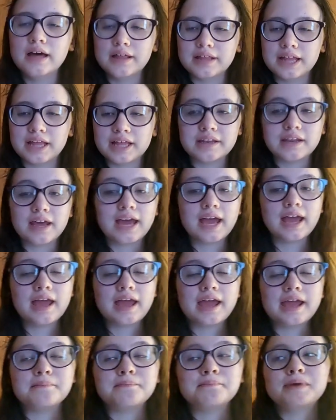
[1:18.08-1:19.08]
that
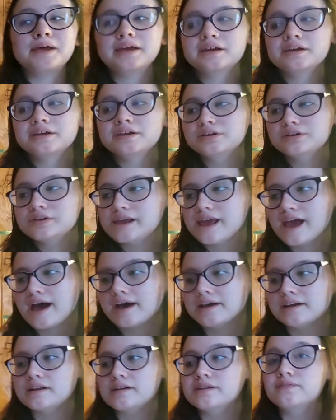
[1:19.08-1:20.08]
a man she
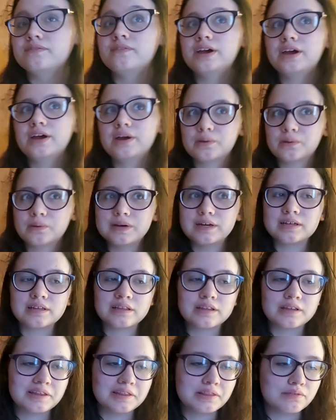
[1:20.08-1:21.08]
had an affair
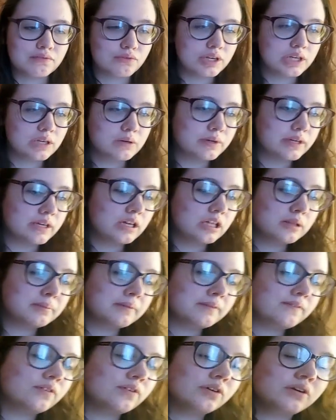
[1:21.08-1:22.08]
with three weeks
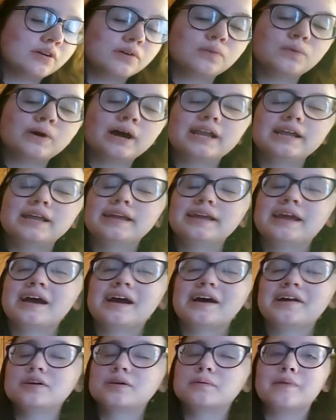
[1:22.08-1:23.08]
before her wedding
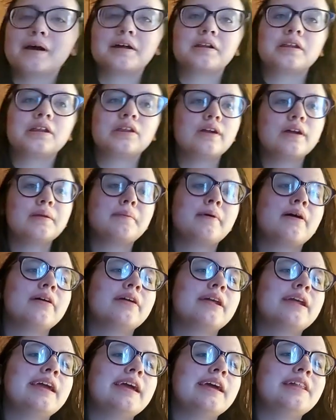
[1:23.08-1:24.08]
at her bachelorette
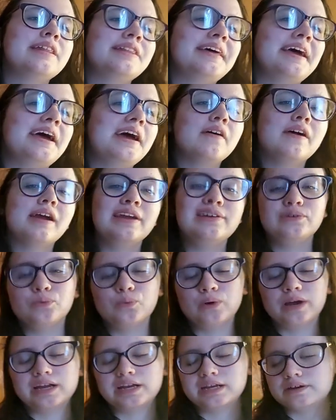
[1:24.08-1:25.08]
party is there and
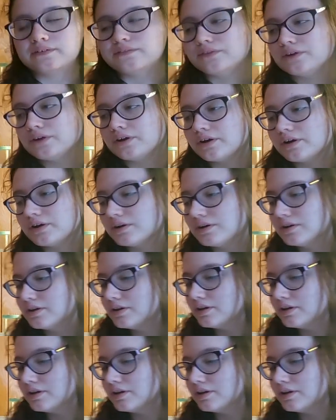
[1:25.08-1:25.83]
waiting for her.